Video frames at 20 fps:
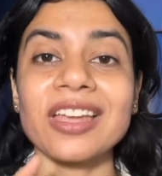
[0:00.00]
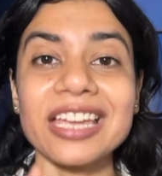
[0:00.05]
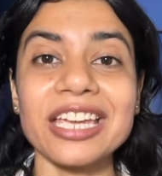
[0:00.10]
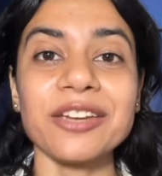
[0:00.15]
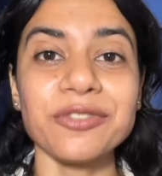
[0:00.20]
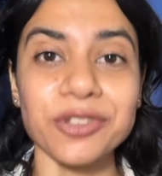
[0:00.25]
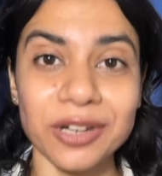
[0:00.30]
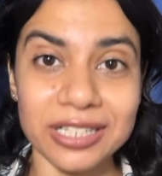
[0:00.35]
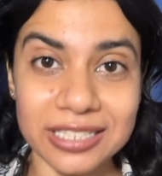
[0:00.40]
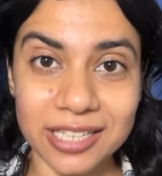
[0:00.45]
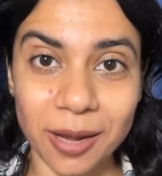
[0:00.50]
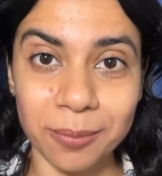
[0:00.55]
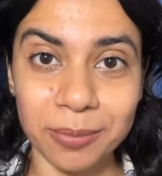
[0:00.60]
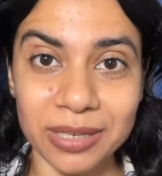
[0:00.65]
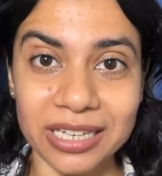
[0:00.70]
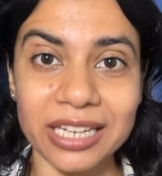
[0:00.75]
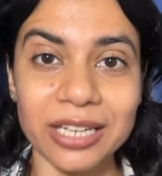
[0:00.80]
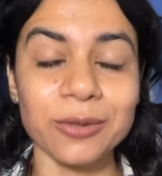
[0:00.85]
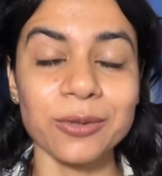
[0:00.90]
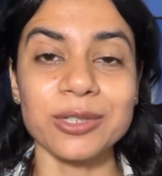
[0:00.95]
If you are
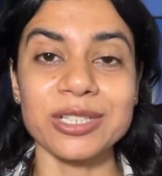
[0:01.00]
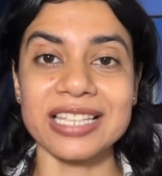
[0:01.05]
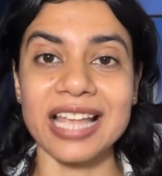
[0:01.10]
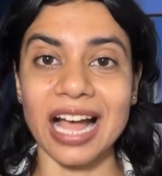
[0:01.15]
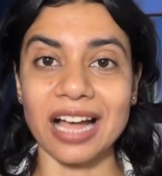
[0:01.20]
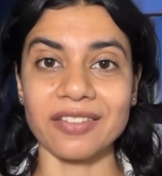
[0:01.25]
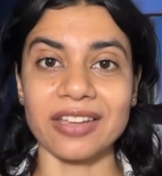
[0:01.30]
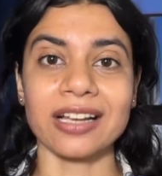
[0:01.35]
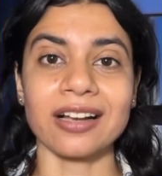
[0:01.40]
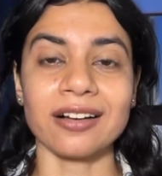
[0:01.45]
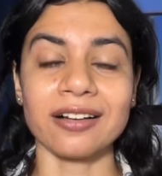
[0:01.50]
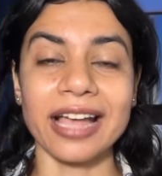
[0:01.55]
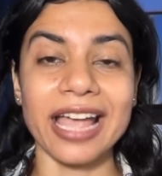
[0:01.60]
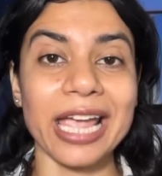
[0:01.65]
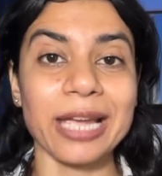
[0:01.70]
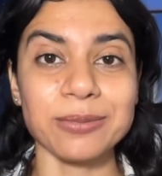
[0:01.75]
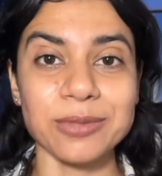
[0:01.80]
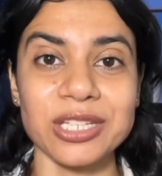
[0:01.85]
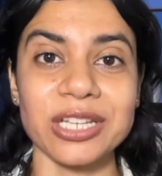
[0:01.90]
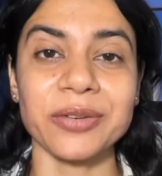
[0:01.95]
somebody who is having a
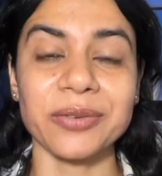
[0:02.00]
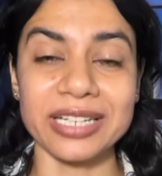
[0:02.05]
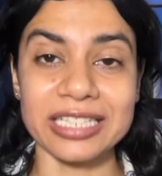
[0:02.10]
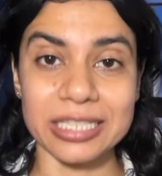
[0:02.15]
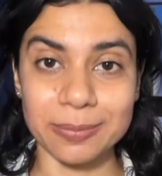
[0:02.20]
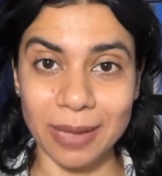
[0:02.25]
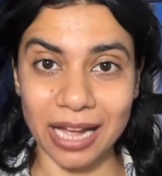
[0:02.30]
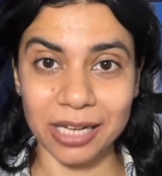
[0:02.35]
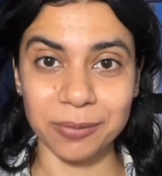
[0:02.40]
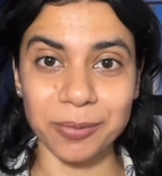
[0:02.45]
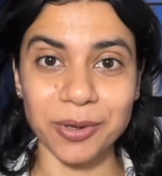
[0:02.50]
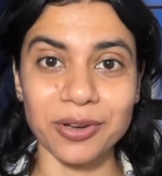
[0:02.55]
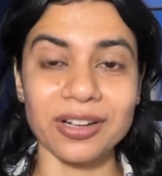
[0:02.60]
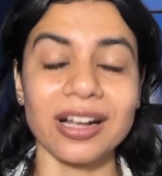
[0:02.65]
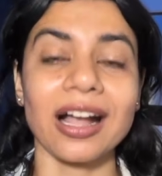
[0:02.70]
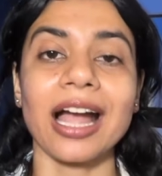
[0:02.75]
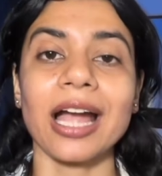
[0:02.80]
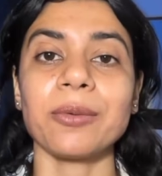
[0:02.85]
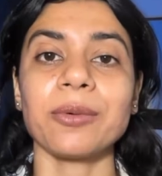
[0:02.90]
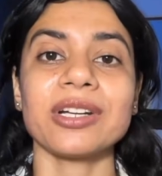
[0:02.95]
M series MacBook,
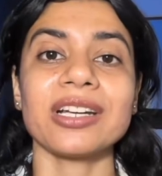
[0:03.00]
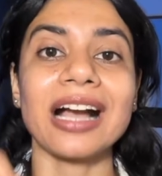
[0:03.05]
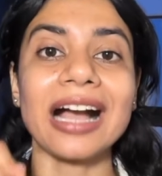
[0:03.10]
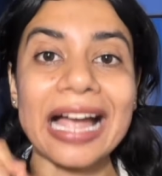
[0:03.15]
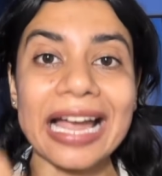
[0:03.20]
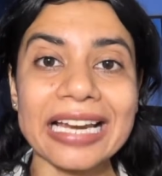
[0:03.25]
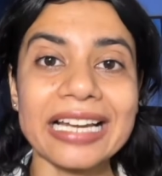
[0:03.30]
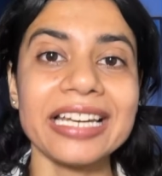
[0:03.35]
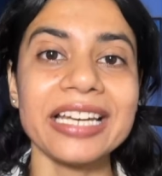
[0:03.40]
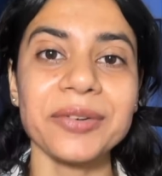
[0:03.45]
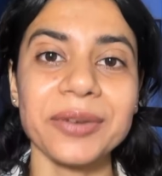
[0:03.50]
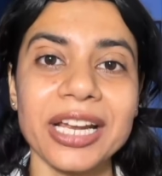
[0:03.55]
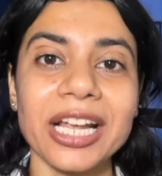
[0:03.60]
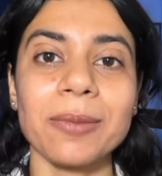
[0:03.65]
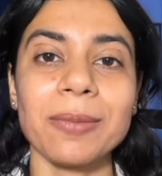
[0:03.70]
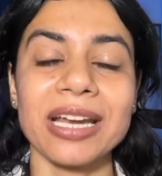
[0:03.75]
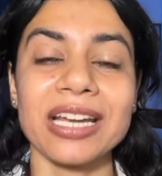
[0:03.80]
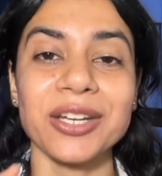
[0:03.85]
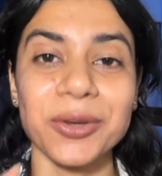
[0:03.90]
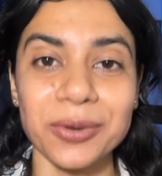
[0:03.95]
I would highly
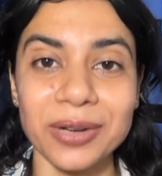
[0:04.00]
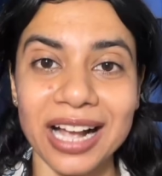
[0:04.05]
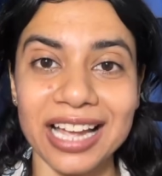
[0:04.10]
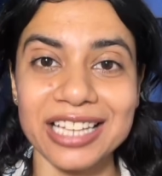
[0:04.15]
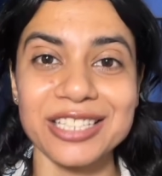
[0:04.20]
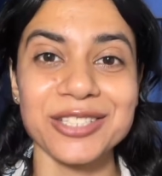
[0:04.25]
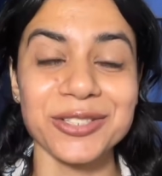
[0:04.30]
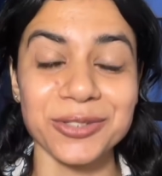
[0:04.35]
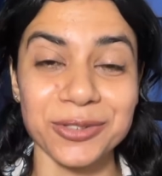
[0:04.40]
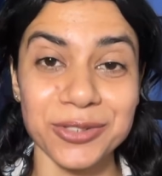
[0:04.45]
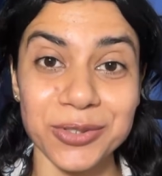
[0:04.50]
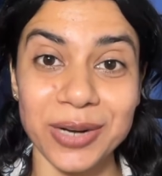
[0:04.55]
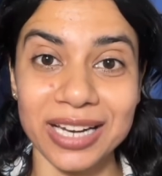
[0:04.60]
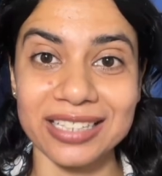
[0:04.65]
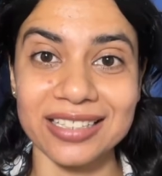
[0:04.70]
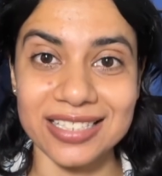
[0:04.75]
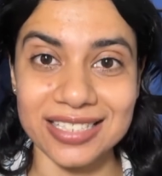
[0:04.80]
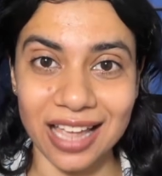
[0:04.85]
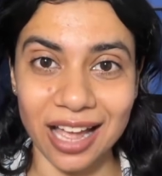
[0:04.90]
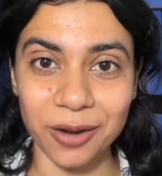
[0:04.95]
recommend you guys to try
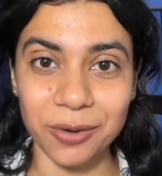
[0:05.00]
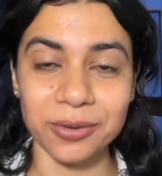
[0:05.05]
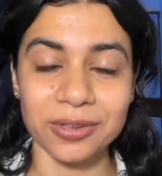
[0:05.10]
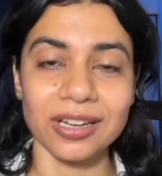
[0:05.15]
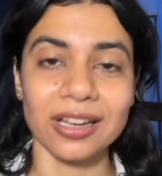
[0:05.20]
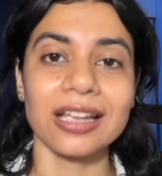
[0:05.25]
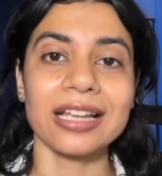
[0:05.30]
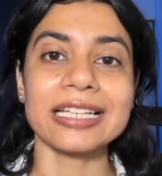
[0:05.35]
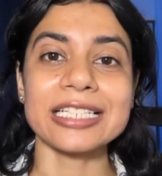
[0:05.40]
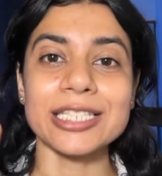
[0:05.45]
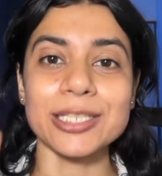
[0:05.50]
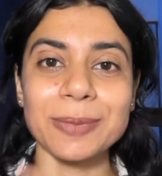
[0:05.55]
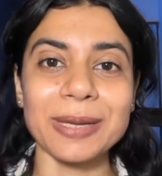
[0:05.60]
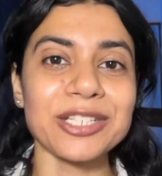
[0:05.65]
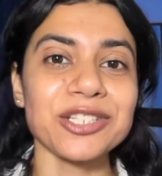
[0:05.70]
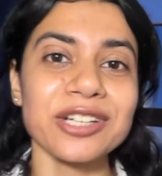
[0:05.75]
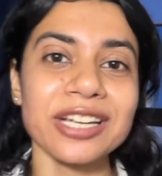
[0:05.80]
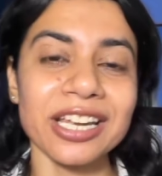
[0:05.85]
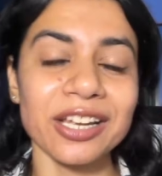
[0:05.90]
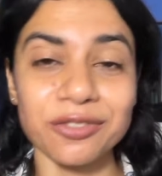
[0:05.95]
this out,
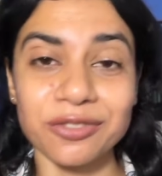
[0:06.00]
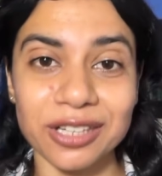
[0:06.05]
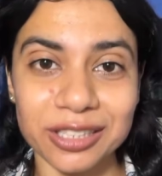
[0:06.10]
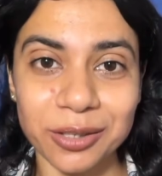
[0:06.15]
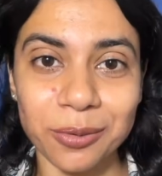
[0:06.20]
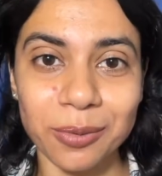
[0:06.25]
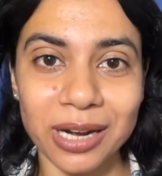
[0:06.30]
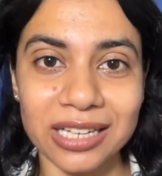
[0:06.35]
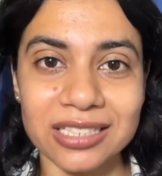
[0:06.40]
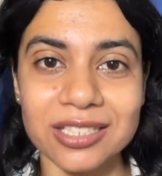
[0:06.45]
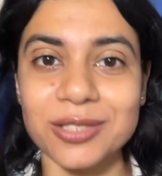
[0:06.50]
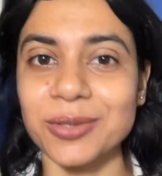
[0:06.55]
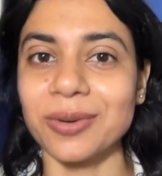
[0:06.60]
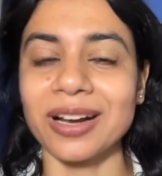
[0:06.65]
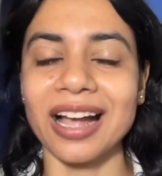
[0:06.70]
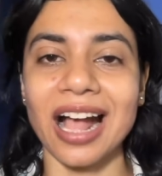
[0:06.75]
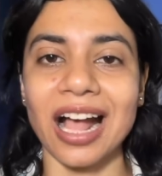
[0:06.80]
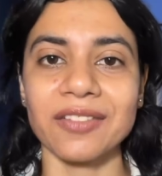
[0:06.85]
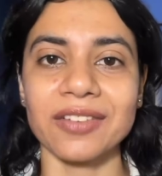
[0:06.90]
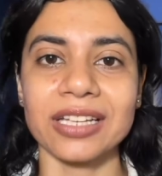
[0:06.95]
especially if you're the ones who
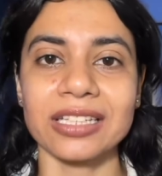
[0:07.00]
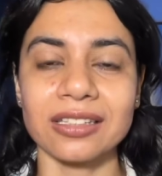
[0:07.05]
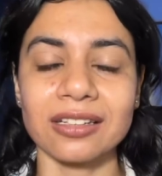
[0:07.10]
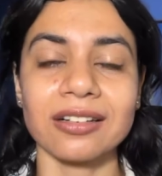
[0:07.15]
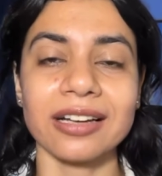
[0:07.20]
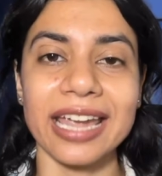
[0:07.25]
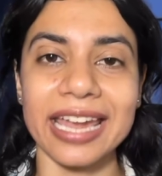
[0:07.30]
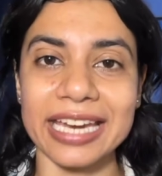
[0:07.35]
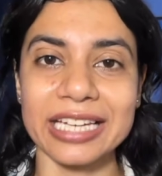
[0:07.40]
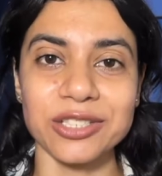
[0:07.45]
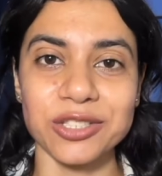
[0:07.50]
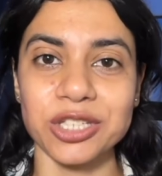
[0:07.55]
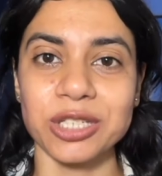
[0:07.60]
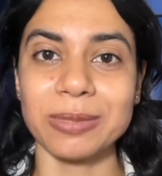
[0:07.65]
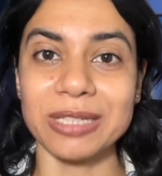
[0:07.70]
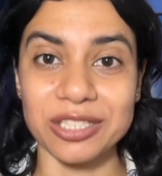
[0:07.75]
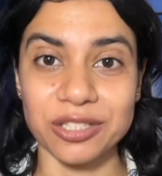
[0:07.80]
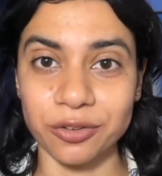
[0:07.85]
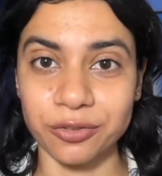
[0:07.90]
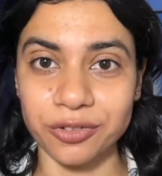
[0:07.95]
are having the 8
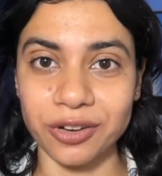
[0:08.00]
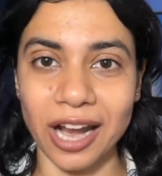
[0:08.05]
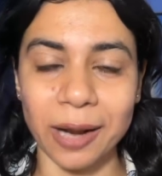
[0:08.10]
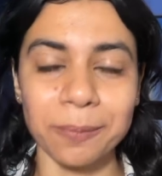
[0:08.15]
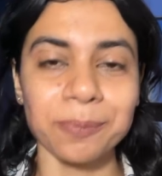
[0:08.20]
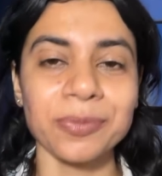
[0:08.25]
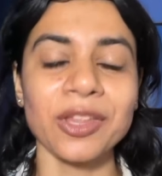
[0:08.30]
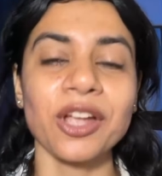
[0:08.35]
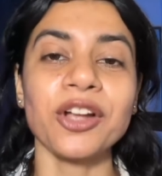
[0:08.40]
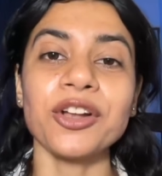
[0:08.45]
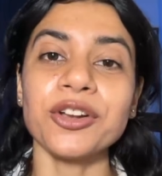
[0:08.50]
GBs of RAM.